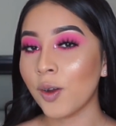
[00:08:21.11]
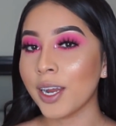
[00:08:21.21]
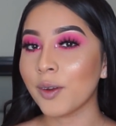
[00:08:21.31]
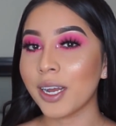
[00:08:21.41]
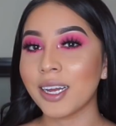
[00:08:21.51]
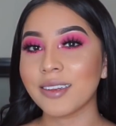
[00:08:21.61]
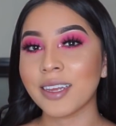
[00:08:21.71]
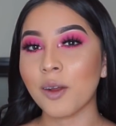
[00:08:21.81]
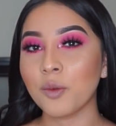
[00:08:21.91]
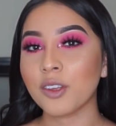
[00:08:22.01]
I know I had
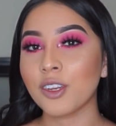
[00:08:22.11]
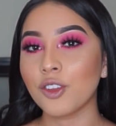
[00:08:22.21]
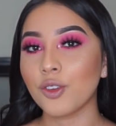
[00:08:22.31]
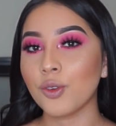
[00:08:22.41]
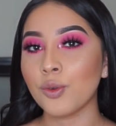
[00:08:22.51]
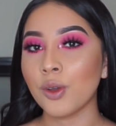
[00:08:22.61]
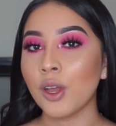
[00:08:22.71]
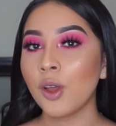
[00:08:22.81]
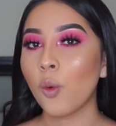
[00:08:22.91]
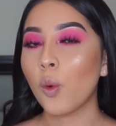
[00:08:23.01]
said I was gonna do
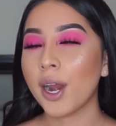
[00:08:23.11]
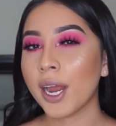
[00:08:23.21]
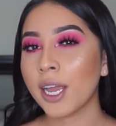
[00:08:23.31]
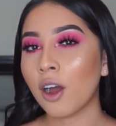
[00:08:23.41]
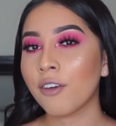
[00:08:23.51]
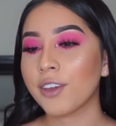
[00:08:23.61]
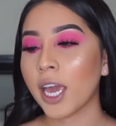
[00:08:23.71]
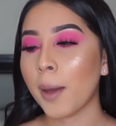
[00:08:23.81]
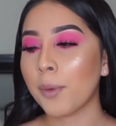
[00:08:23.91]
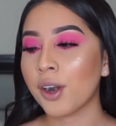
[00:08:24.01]
one eye off
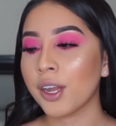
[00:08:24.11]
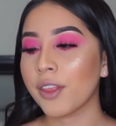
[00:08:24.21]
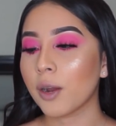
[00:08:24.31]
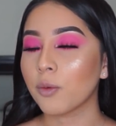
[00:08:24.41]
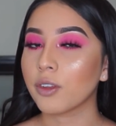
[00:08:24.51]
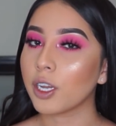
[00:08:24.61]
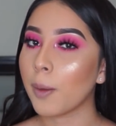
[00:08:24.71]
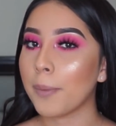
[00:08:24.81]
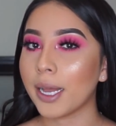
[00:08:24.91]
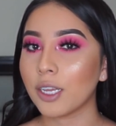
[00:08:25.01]
camera and then I was gonna
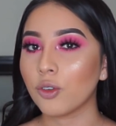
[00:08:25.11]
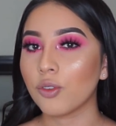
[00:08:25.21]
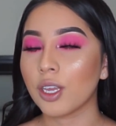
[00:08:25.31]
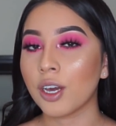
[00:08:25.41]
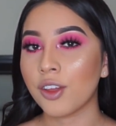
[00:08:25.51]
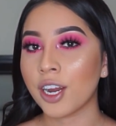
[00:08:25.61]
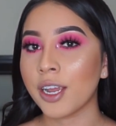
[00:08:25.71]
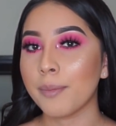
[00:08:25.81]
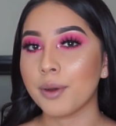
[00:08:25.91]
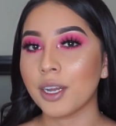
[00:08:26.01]
come back and do the other
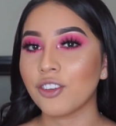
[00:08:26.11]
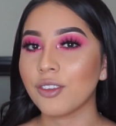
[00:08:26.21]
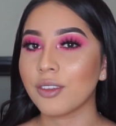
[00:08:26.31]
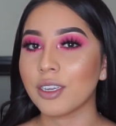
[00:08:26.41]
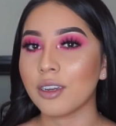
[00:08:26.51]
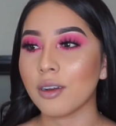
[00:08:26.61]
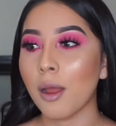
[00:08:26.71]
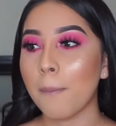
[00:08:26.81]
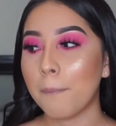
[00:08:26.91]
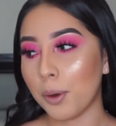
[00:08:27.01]
eye, but I just did
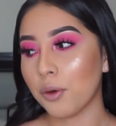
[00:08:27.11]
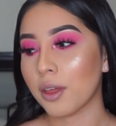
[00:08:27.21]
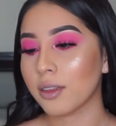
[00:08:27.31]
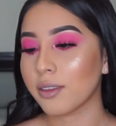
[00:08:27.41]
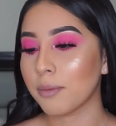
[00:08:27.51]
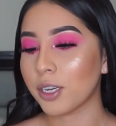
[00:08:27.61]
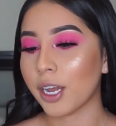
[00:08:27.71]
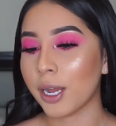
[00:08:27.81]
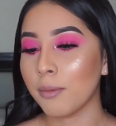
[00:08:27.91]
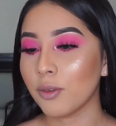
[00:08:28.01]
both at the same
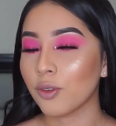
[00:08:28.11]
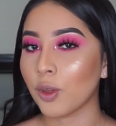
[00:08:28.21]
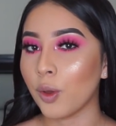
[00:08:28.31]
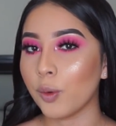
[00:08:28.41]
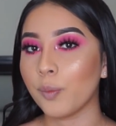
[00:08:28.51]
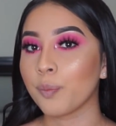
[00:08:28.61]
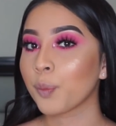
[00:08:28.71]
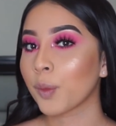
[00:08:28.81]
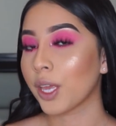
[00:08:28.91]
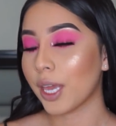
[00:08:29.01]
time. So
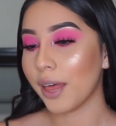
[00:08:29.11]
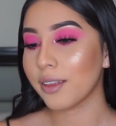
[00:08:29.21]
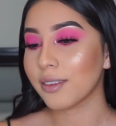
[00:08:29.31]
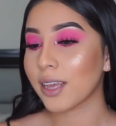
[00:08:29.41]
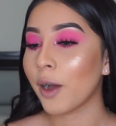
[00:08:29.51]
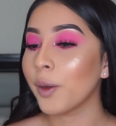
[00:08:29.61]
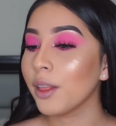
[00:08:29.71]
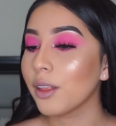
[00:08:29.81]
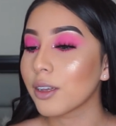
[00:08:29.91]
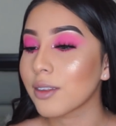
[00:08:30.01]
yeah, this is how
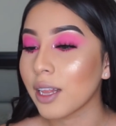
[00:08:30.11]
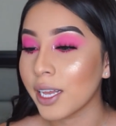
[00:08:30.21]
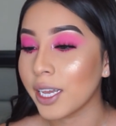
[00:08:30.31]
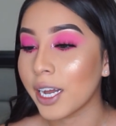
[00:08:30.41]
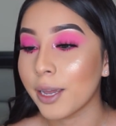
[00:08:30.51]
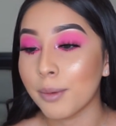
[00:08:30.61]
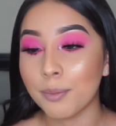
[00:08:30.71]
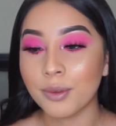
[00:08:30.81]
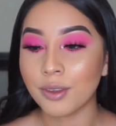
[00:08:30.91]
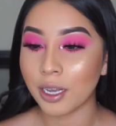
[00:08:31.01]
it looks like. I am
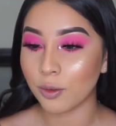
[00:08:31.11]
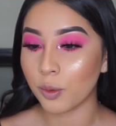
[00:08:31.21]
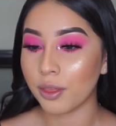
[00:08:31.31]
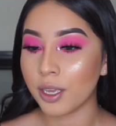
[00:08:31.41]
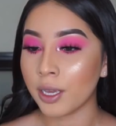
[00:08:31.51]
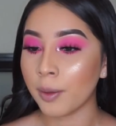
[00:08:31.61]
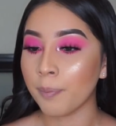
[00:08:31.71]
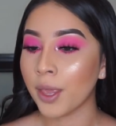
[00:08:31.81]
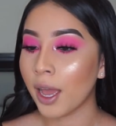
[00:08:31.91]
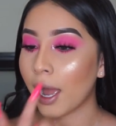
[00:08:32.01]
obsessed with
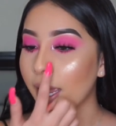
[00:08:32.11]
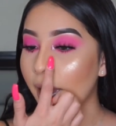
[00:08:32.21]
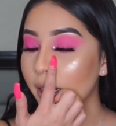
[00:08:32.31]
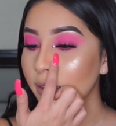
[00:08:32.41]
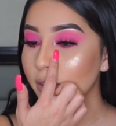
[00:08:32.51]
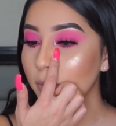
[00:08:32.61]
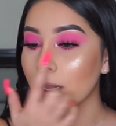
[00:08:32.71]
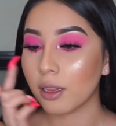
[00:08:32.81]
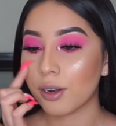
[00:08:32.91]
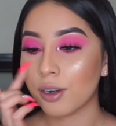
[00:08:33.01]
it. I added some
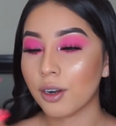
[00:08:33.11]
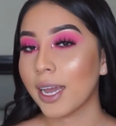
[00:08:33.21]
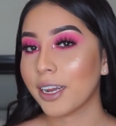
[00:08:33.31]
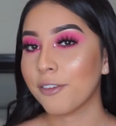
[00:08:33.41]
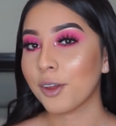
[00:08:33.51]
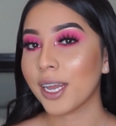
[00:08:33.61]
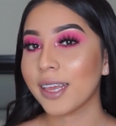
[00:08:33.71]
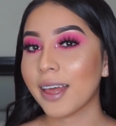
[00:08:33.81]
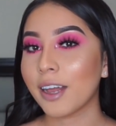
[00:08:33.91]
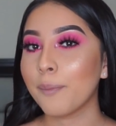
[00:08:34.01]
glitter and I feel
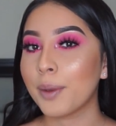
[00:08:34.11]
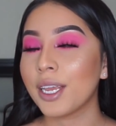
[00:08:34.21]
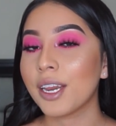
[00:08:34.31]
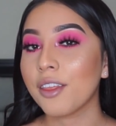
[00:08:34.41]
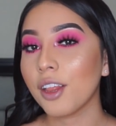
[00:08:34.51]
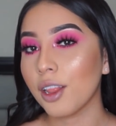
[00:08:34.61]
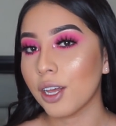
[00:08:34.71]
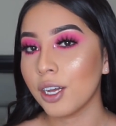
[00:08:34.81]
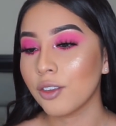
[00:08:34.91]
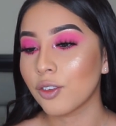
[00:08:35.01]
like that completed the
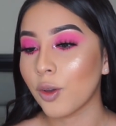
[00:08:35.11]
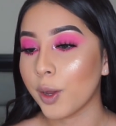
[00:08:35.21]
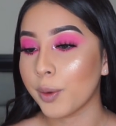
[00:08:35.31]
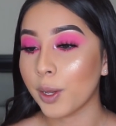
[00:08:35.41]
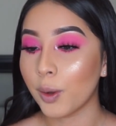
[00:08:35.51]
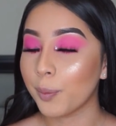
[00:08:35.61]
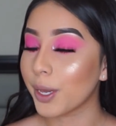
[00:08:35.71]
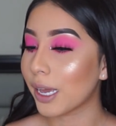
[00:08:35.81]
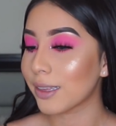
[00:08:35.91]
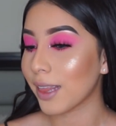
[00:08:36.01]
look, so I really hope you
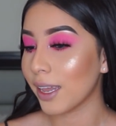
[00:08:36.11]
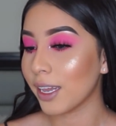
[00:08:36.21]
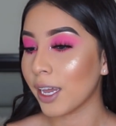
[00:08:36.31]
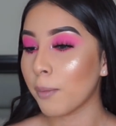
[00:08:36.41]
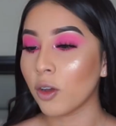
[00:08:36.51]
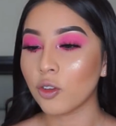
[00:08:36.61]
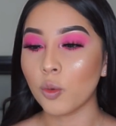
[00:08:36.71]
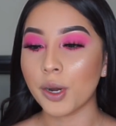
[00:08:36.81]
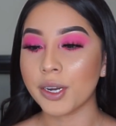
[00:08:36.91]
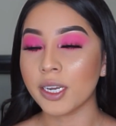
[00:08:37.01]
guys like it. I'm also
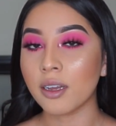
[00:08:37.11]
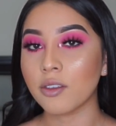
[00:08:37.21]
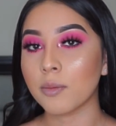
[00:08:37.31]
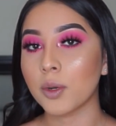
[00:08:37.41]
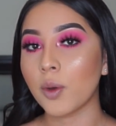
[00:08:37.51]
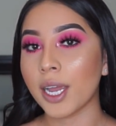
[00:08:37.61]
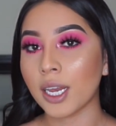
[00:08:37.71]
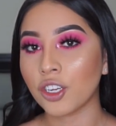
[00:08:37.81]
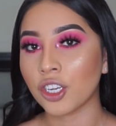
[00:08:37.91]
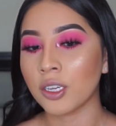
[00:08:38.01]
wearing some new
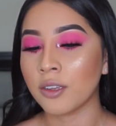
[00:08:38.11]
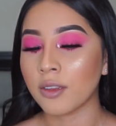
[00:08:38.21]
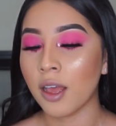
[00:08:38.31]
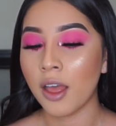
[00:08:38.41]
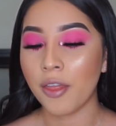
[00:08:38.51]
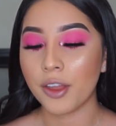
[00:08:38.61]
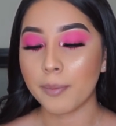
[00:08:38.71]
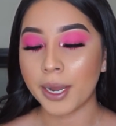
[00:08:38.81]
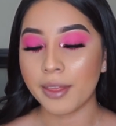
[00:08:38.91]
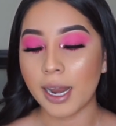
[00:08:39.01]
eyelashes. They're
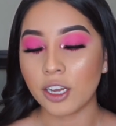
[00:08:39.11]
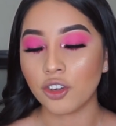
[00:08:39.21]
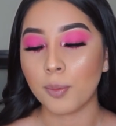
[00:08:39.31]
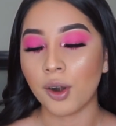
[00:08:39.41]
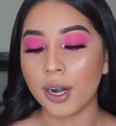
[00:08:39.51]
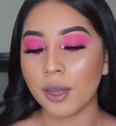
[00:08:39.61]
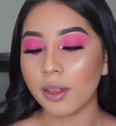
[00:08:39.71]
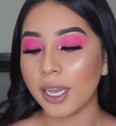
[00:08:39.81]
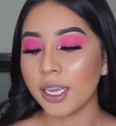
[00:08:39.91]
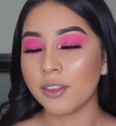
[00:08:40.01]
by Thelashbarla
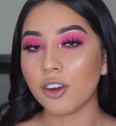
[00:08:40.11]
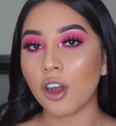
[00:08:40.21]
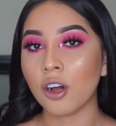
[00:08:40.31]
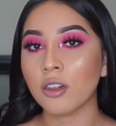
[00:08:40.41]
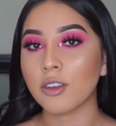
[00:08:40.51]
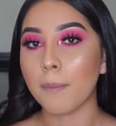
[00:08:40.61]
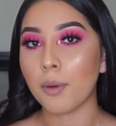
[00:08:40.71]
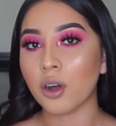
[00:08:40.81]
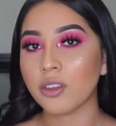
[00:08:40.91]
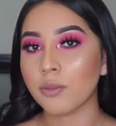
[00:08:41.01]
LA and they're called
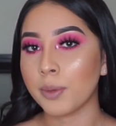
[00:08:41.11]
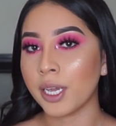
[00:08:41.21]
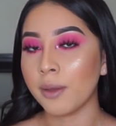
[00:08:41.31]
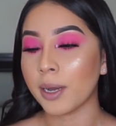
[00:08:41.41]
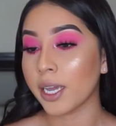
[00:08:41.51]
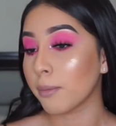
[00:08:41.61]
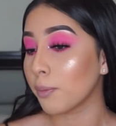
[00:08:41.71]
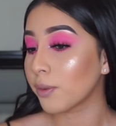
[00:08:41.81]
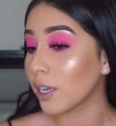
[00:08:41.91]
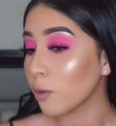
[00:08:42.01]
Boss Babe. I am
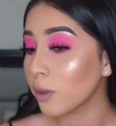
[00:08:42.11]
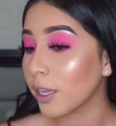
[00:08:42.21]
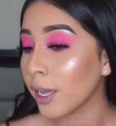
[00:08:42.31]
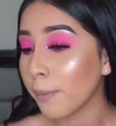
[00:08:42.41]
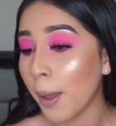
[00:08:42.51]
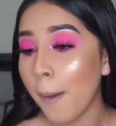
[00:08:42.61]
obsessed with them.